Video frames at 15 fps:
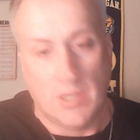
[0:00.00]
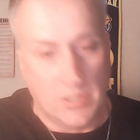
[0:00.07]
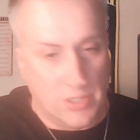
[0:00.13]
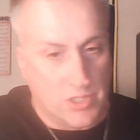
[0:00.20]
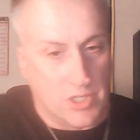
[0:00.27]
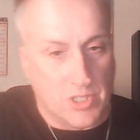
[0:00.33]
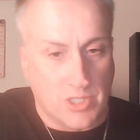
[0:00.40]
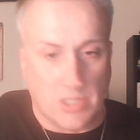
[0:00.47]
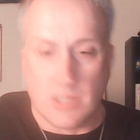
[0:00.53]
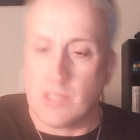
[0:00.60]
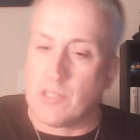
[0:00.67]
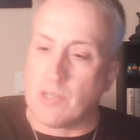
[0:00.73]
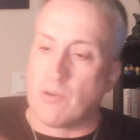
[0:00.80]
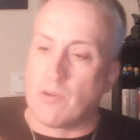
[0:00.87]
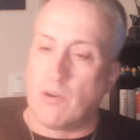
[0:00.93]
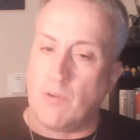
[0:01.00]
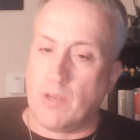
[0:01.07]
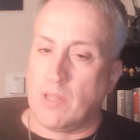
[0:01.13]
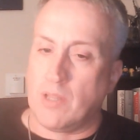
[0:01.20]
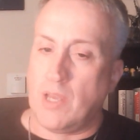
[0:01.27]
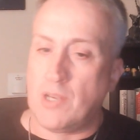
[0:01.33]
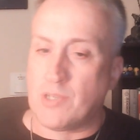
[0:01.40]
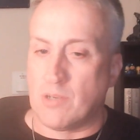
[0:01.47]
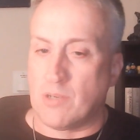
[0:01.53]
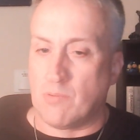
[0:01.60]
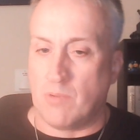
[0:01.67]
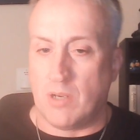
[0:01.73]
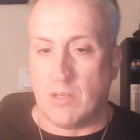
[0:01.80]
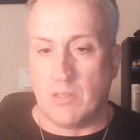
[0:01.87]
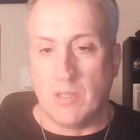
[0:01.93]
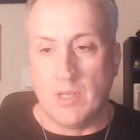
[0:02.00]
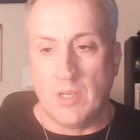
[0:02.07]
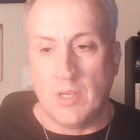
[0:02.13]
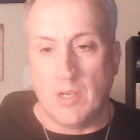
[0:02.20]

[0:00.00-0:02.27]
that Jesus is a growing legend. Well,